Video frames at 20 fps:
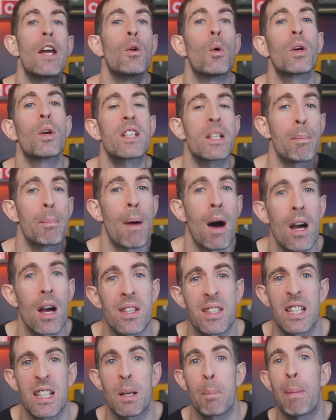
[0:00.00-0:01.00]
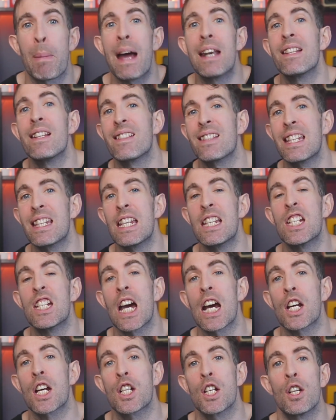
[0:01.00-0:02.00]
order to master dependency
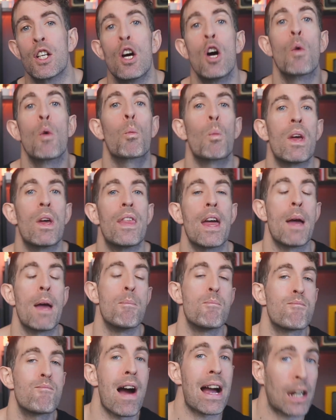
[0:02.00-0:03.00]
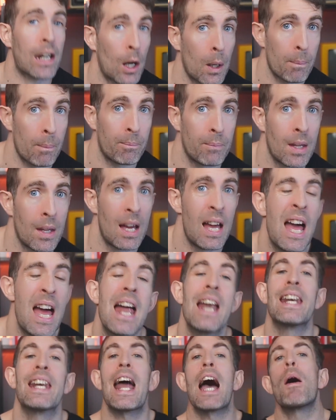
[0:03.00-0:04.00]
injection with Umbraco.
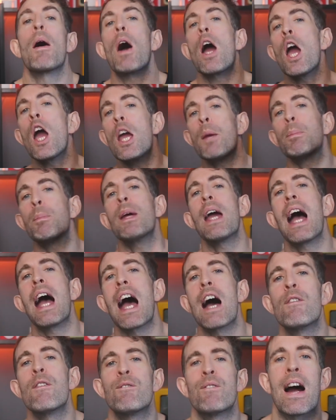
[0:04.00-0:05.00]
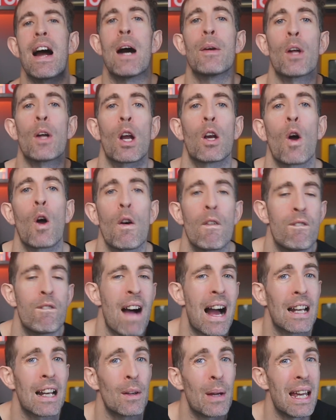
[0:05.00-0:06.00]
Now, I hope you have found a lot of
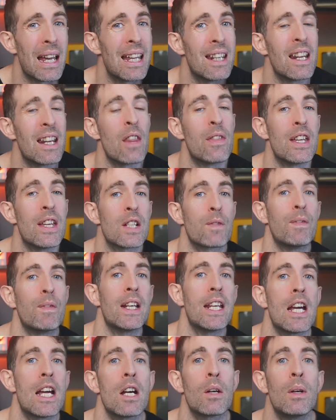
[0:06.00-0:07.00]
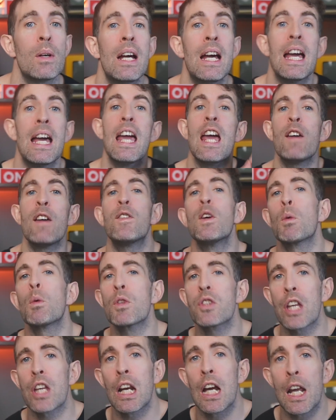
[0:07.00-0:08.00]
value in this video. If you want
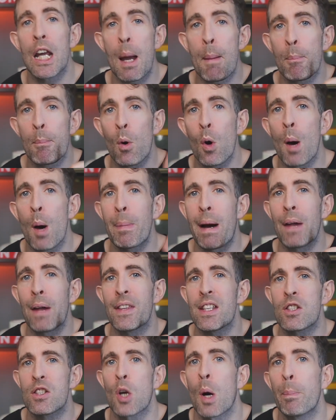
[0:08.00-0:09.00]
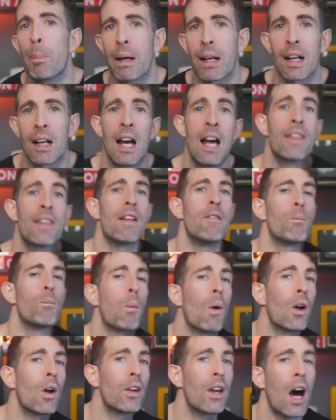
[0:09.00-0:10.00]
to learn more about this topic, then
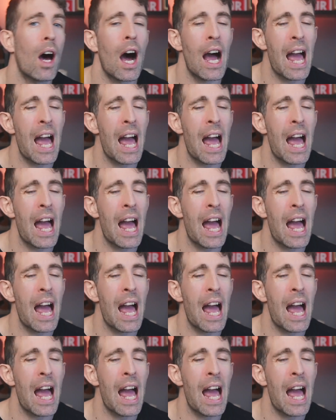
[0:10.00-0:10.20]
one, I